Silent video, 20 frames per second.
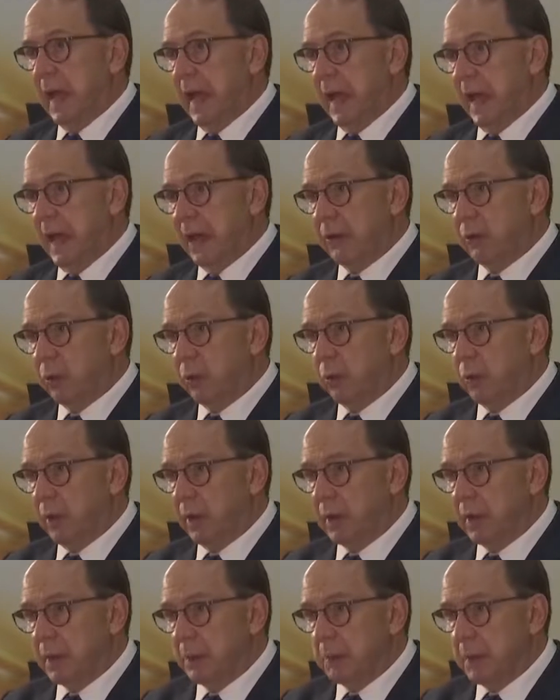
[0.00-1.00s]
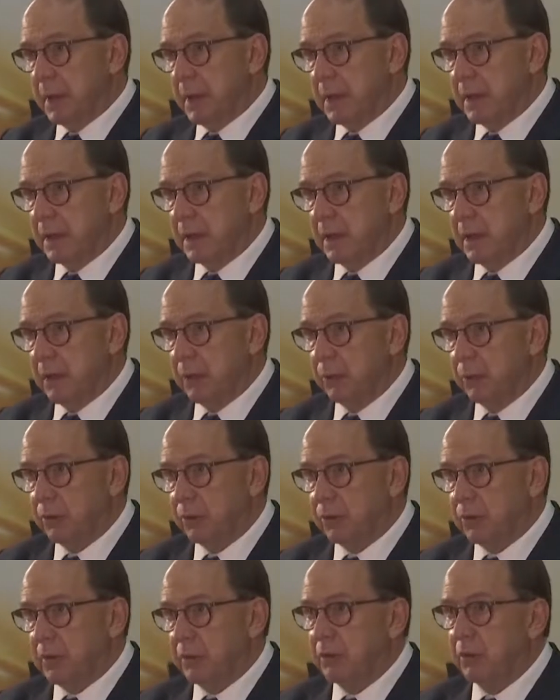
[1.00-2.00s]
had already been
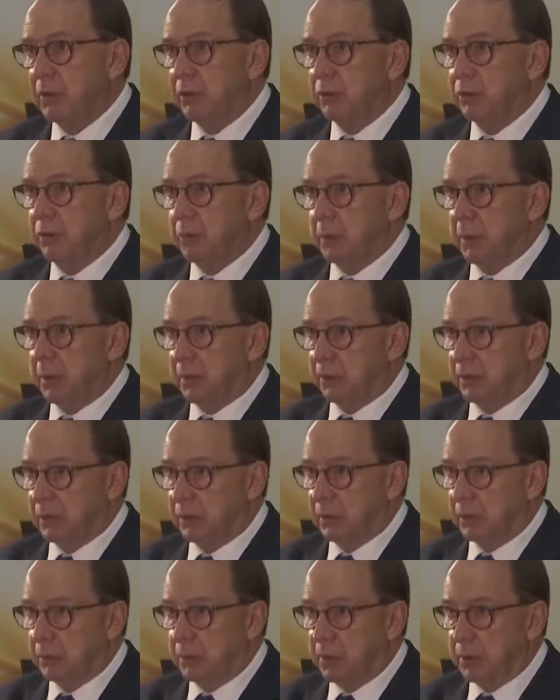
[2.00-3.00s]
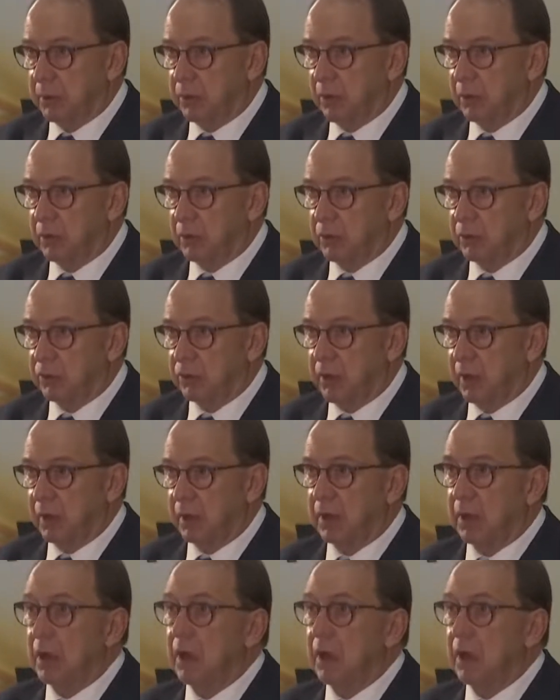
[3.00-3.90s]
received information and been notified,